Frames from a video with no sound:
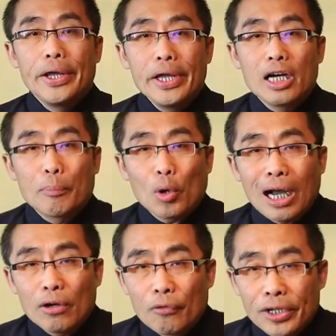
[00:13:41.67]
In a
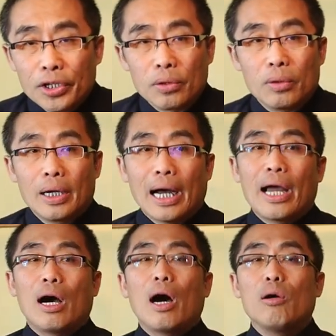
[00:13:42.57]
prior video,
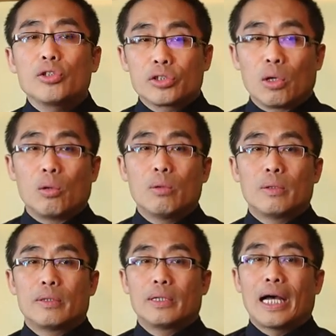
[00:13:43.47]
I also
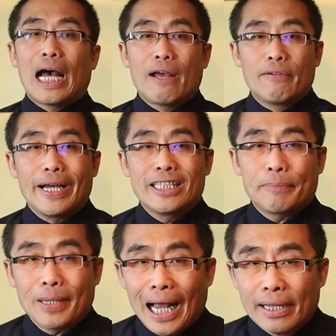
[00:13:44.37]
have
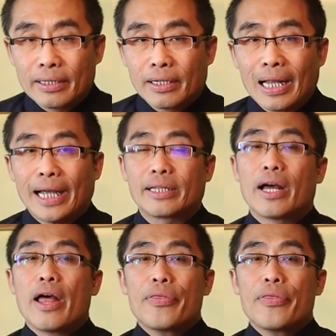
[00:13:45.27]
explained that